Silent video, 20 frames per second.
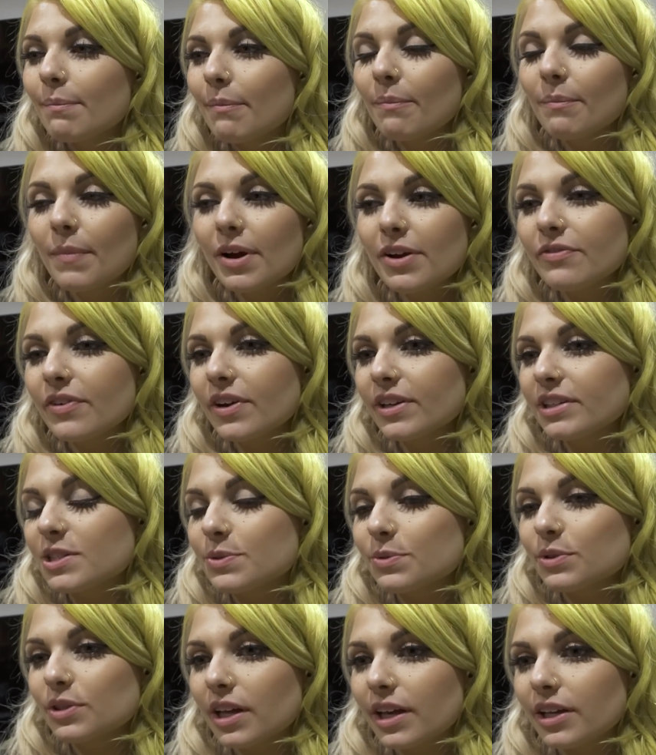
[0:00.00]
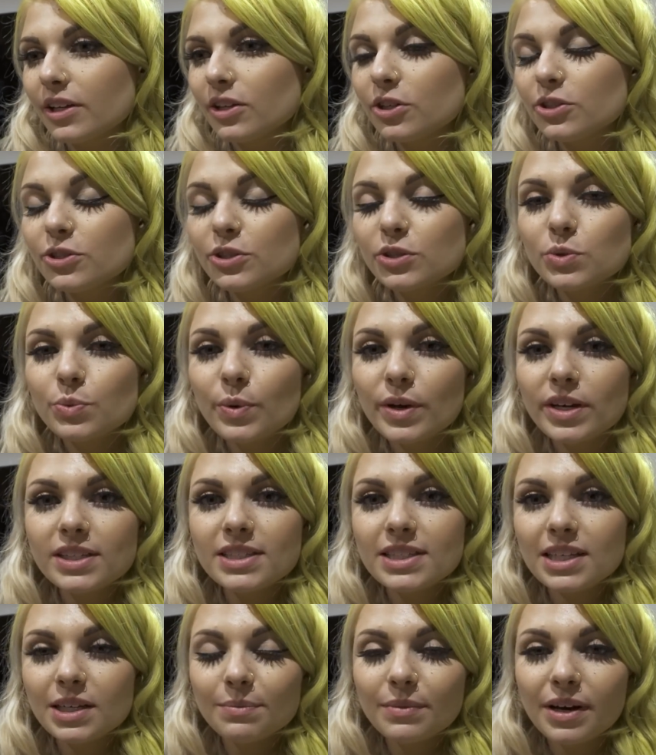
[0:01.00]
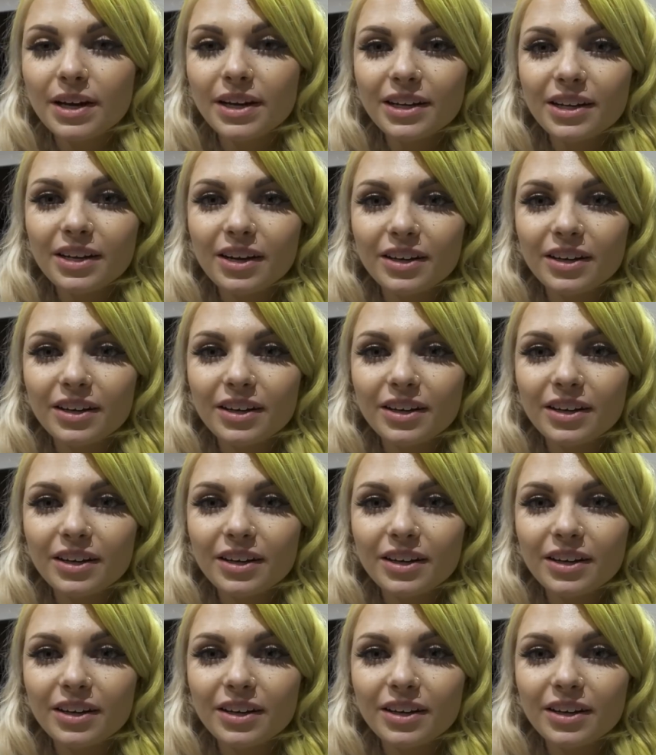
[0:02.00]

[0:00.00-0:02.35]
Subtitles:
my friends were like, you're just wasting money